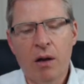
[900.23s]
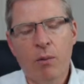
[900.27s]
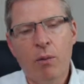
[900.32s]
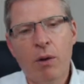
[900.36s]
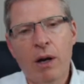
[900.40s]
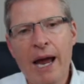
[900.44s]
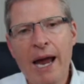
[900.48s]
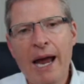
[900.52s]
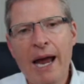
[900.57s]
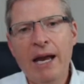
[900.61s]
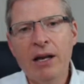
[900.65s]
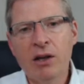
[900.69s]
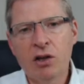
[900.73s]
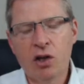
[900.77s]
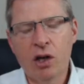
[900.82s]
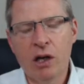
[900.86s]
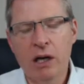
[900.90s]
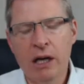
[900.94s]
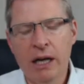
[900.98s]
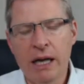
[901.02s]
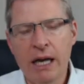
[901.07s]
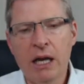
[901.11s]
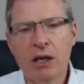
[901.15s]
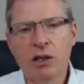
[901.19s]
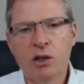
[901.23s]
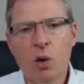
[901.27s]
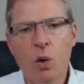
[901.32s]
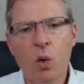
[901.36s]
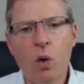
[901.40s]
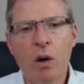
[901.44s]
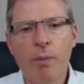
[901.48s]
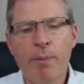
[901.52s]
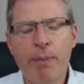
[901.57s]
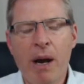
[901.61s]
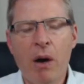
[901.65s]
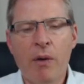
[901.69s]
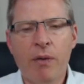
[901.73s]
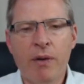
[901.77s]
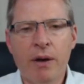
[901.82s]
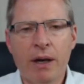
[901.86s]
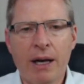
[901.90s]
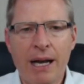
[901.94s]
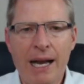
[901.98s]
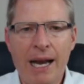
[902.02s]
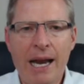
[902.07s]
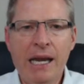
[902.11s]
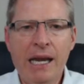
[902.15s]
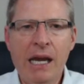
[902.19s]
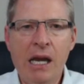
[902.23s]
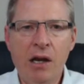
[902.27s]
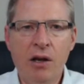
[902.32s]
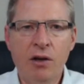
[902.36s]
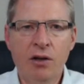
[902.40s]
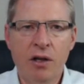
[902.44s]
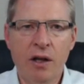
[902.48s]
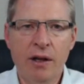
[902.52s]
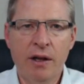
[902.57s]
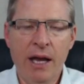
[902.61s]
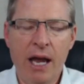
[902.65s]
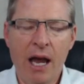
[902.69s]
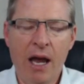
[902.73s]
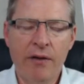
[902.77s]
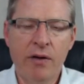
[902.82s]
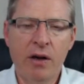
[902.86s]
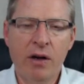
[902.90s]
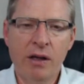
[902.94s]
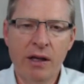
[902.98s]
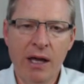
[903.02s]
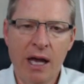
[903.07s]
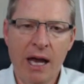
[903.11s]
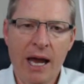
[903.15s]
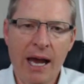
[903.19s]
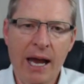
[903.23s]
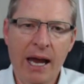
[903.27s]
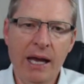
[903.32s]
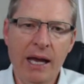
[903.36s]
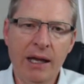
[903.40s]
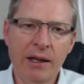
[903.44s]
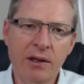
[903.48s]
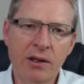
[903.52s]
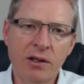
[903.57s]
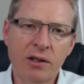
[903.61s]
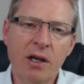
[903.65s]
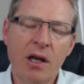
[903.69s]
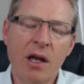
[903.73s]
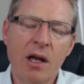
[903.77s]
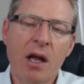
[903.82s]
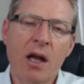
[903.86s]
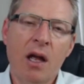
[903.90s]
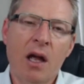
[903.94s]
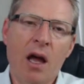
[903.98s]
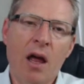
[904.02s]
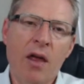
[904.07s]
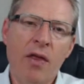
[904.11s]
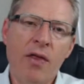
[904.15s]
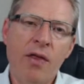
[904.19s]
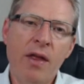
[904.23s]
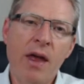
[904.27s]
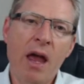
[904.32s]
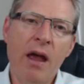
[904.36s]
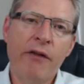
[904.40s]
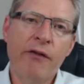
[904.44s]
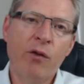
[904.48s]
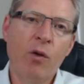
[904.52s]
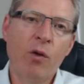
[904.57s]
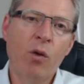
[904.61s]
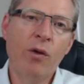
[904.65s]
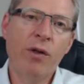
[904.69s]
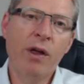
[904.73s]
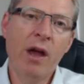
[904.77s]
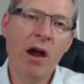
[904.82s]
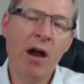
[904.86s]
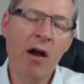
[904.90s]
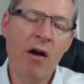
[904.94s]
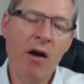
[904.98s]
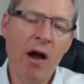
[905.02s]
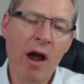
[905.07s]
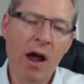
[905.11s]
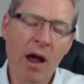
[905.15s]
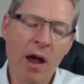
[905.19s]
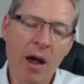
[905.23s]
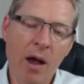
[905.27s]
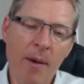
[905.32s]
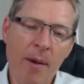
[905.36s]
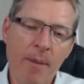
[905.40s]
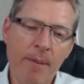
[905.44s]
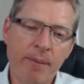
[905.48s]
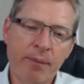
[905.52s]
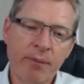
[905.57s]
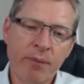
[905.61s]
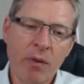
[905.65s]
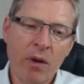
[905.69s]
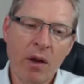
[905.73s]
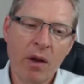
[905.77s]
But actually, it's all about the cleanliness that they have in their hands, and therefore the